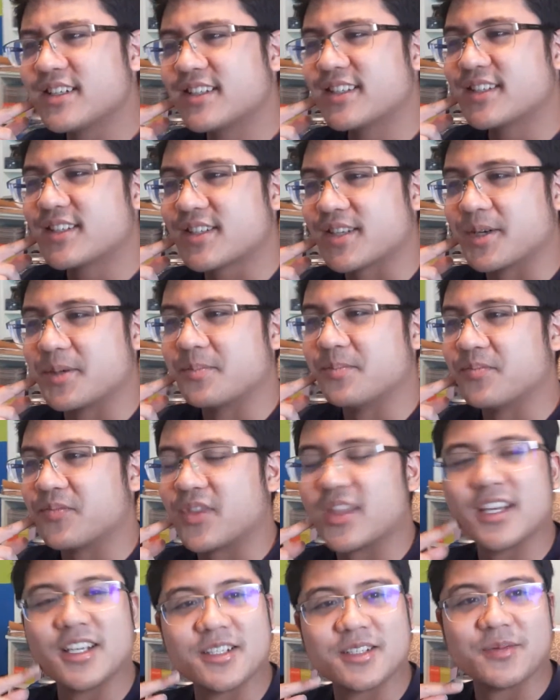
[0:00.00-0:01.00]
some
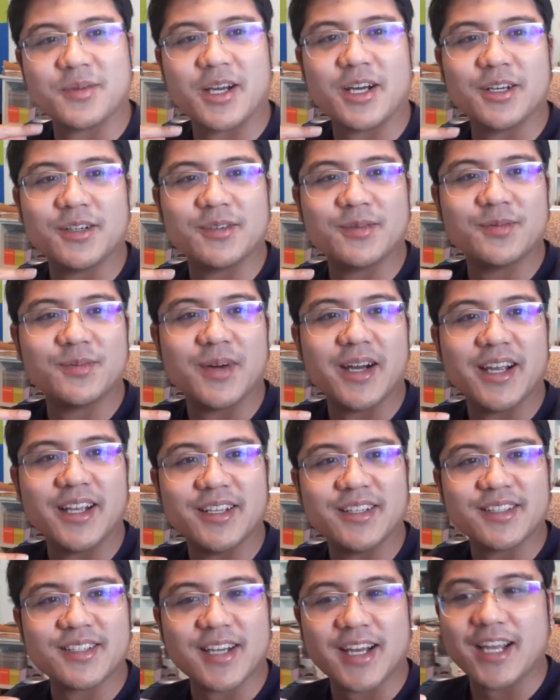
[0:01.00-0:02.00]
things about
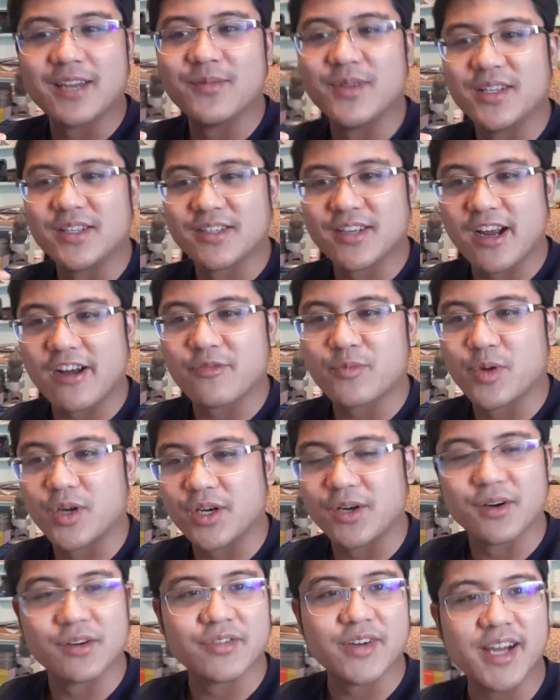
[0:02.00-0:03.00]
my time in sophomore
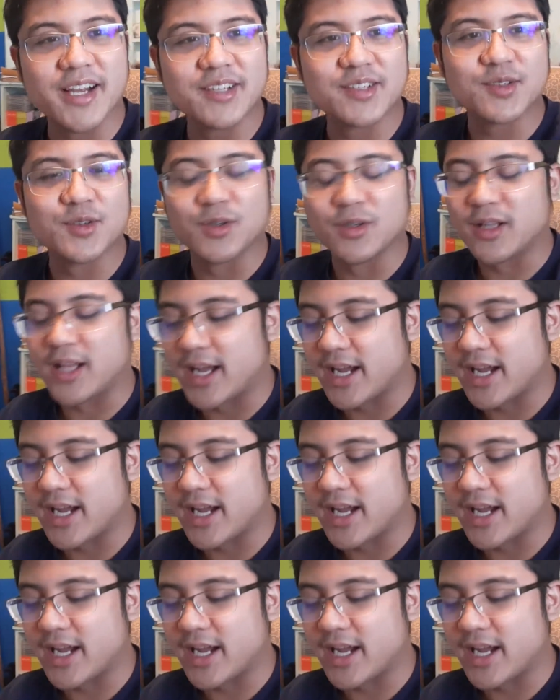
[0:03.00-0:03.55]
year of high school.